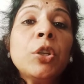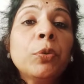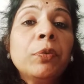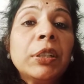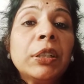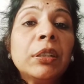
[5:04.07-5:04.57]

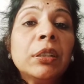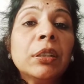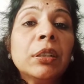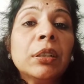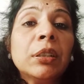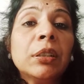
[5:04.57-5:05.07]
with uh,
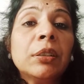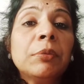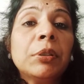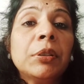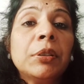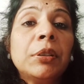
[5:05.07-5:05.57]
uh,
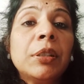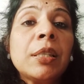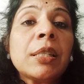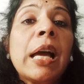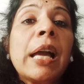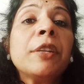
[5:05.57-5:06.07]

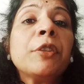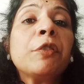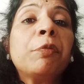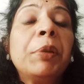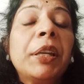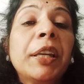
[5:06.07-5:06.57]
this kind
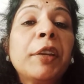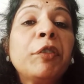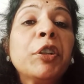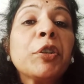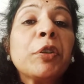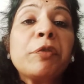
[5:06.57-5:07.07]
of
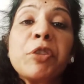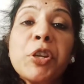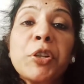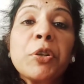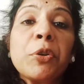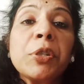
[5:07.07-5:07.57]
behavior of
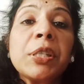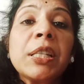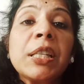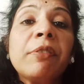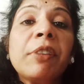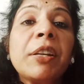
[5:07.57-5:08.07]

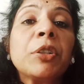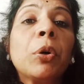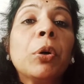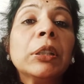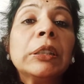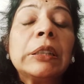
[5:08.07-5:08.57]
generosity wherein
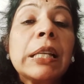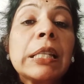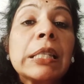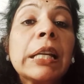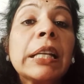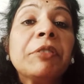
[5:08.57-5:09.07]
all the
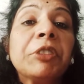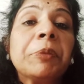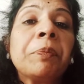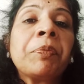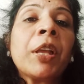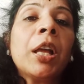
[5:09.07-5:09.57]
things are given.
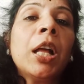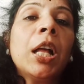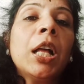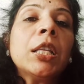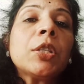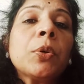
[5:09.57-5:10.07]

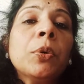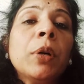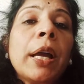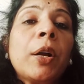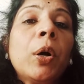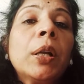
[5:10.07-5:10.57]
So
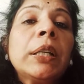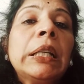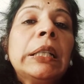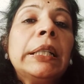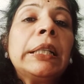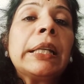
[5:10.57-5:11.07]

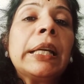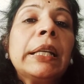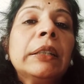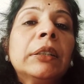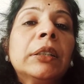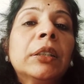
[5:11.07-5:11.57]
accordingly,
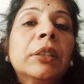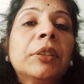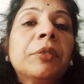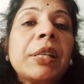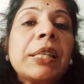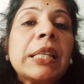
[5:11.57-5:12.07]
King uh,
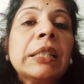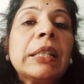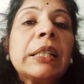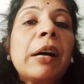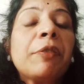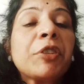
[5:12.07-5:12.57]

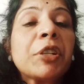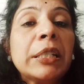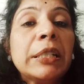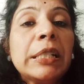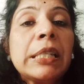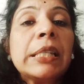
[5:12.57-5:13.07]
after
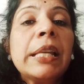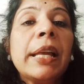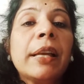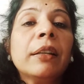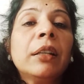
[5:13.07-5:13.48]
listening,